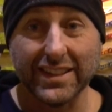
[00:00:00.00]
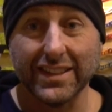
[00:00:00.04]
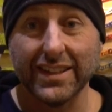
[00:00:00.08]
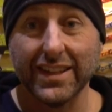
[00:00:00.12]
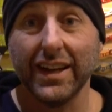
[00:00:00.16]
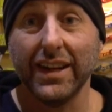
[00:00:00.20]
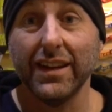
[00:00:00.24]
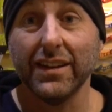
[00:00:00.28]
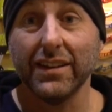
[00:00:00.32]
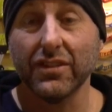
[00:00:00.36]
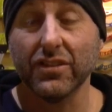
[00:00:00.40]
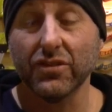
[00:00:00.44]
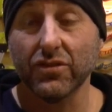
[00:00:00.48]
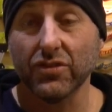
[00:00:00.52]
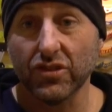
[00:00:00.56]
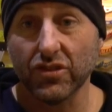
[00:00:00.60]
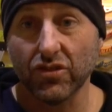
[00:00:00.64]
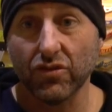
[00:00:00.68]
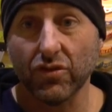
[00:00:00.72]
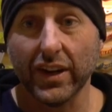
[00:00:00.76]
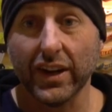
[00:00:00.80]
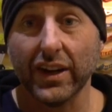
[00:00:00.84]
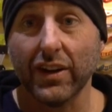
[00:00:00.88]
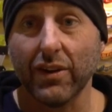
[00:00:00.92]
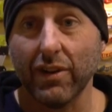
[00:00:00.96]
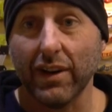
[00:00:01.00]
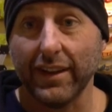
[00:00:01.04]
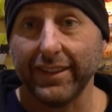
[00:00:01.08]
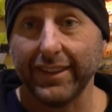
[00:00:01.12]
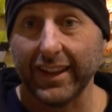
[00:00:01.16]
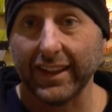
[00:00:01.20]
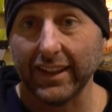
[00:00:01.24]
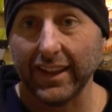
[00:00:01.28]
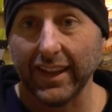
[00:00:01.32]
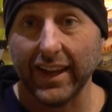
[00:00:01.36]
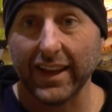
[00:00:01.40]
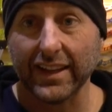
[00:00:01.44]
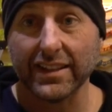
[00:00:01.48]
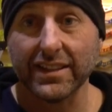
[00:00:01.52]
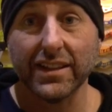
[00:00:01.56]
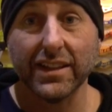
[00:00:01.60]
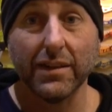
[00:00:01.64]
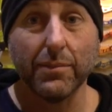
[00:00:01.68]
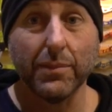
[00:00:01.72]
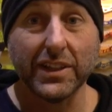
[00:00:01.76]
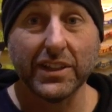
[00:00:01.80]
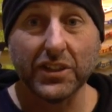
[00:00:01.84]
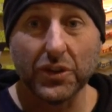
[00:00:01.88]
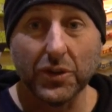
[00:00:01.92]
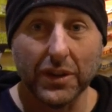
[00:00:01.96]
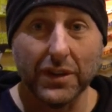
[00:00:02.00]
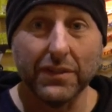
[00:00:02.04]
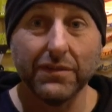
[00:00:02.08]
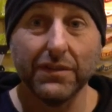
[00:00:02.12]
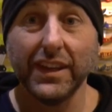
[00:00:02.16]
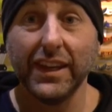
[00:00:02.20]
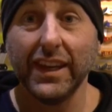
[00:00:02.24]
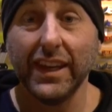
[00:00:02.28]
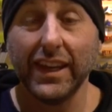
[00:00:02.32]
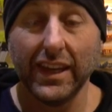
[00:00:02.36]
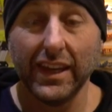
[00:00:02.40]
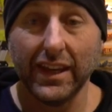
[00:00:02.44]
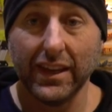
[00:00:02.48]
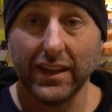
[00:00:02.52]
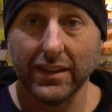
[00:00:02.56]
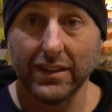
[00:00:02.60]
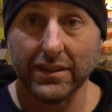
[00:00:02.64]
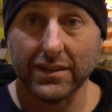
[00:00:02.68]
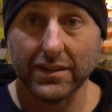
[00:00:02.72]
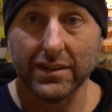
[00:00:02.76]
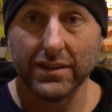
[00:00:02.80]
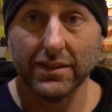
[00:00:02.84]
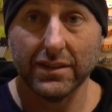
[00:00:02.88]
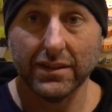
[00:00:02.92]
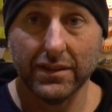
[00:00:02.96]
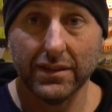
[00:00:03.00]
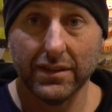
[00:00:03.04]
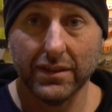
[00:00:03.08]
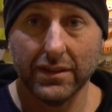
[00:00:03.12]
done stringing around their legs, and they've been doing it for years.